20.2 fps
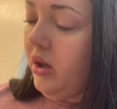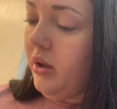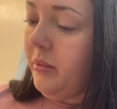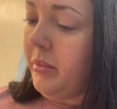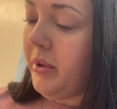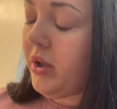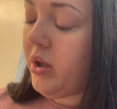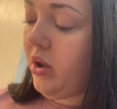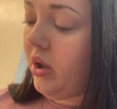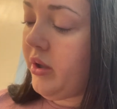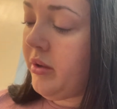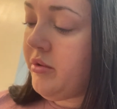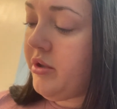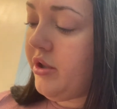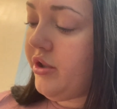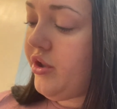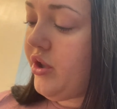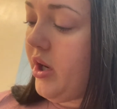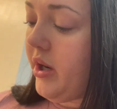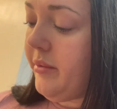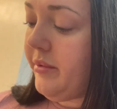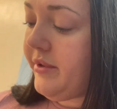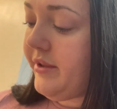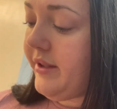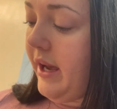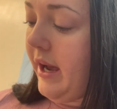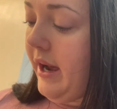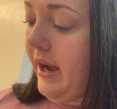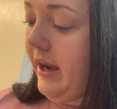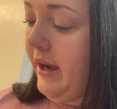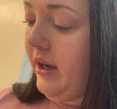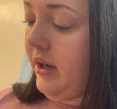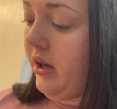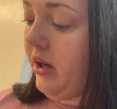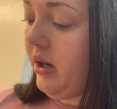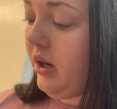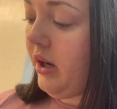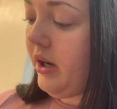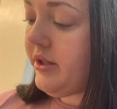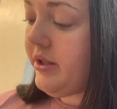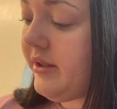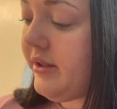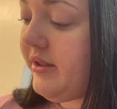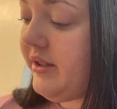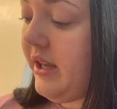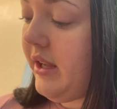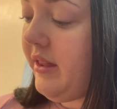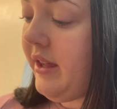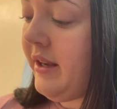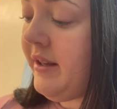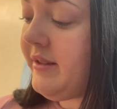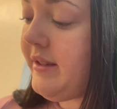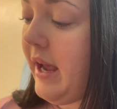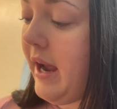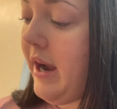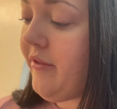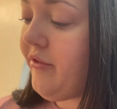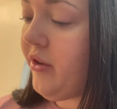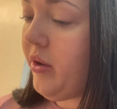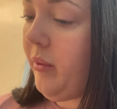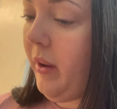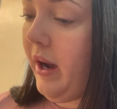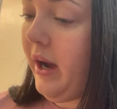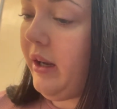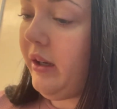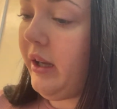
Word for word: But God, I'm just so upset. I see things everywhere.